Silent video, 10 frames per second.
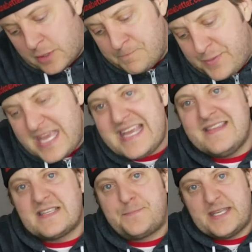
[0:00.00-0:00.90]
be in
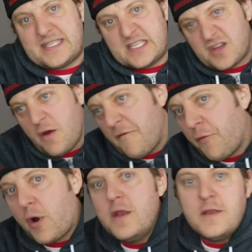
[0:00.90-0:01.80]
this business
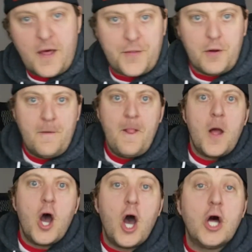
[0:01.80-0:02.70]
for another
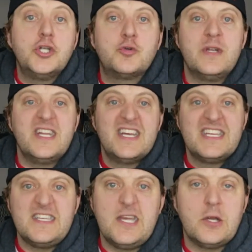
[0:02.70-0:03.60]
100
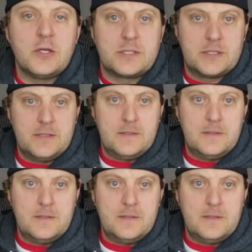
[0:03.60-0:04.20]
years.